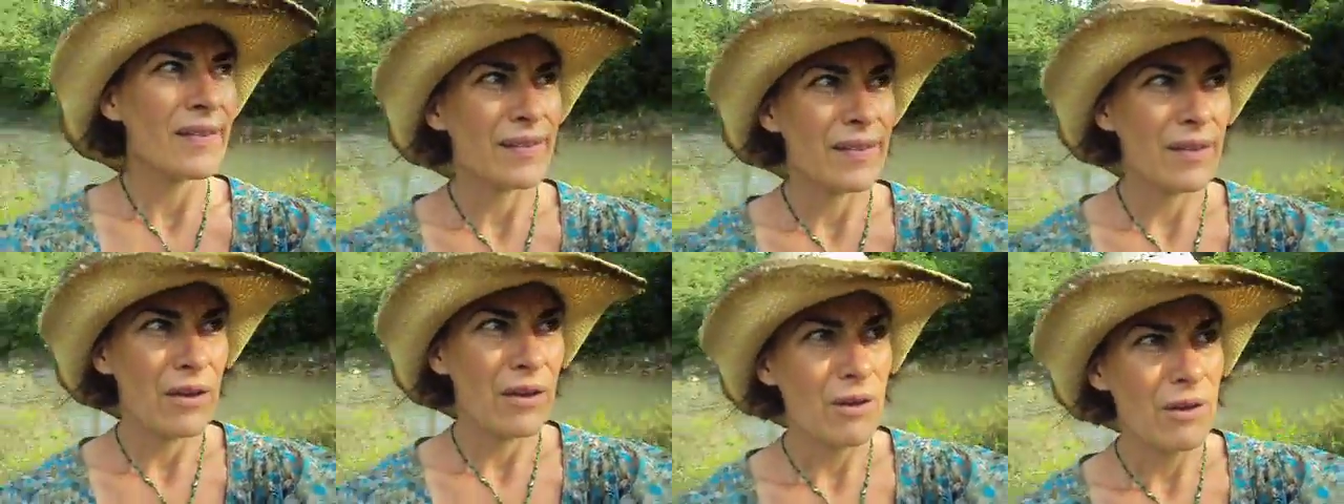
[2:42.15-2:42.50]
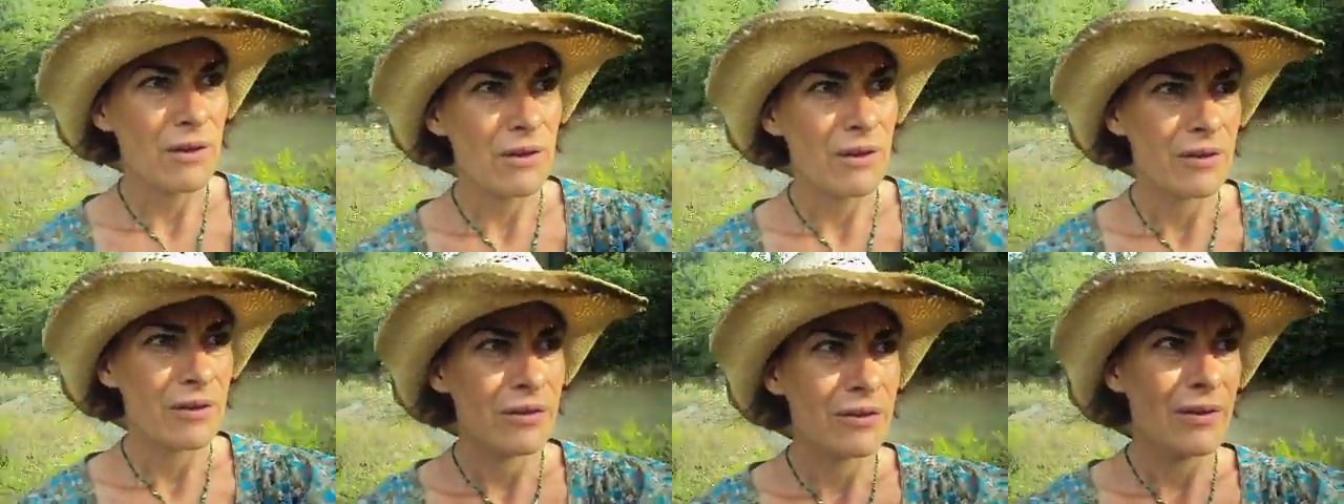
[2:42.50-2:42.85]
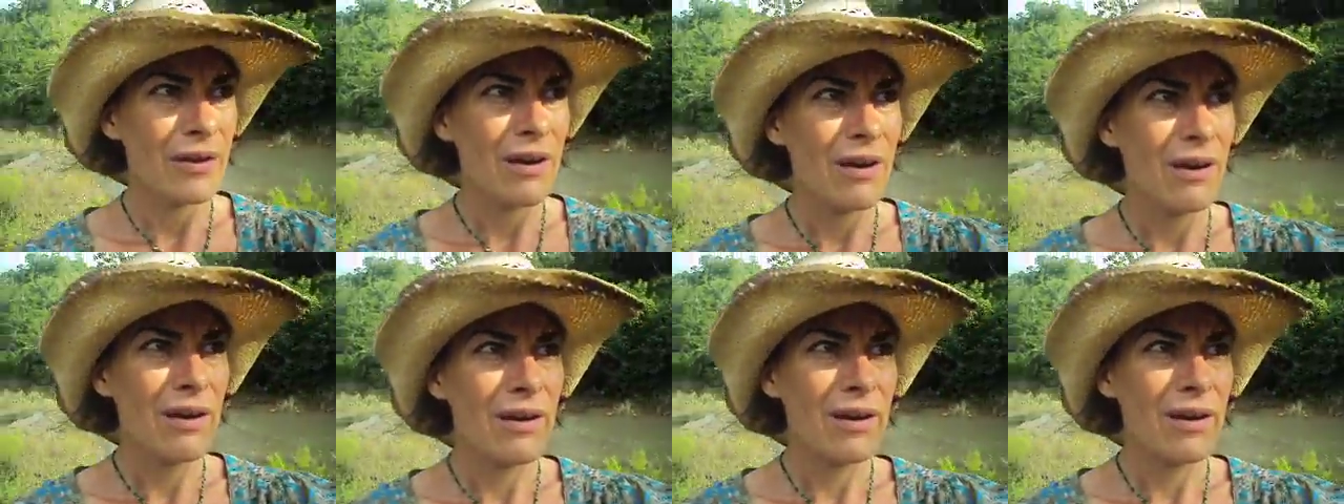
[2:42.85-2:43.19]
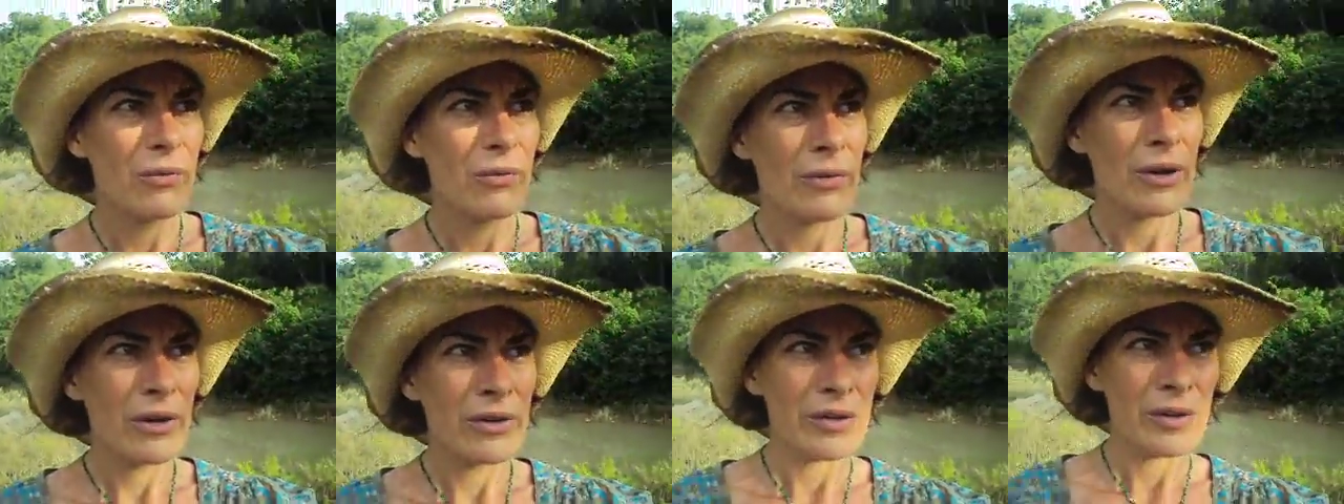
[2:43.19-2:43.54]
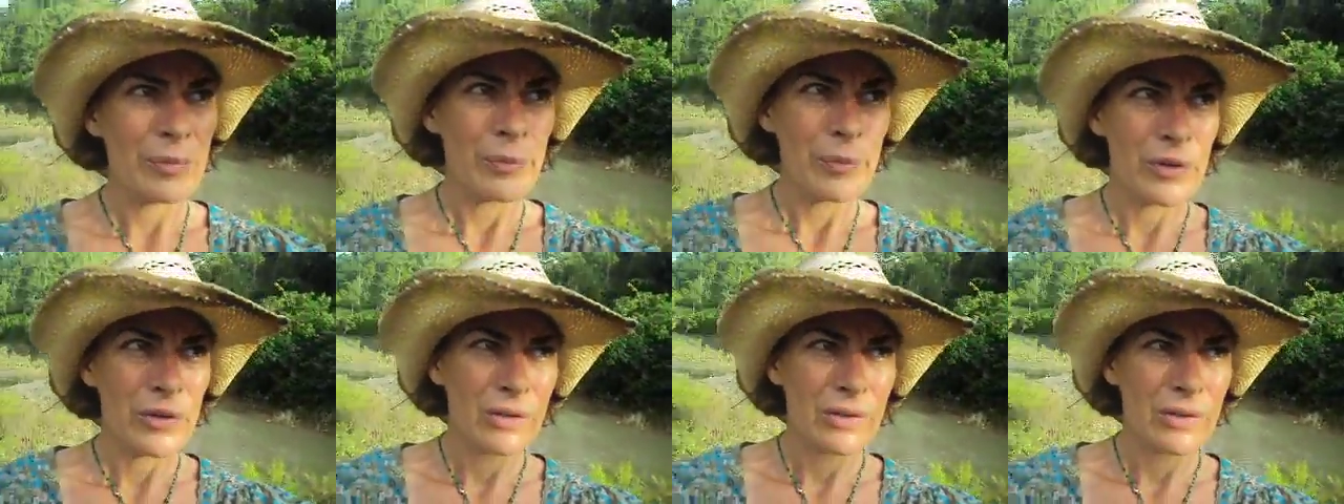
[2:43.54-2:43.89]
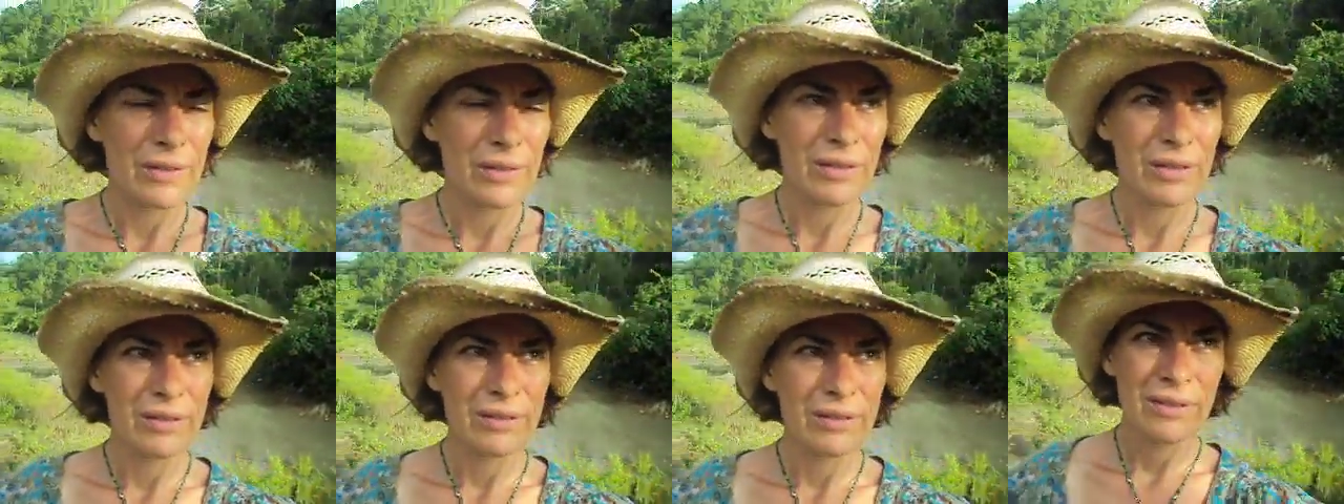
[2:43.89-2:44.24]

So I wrote a book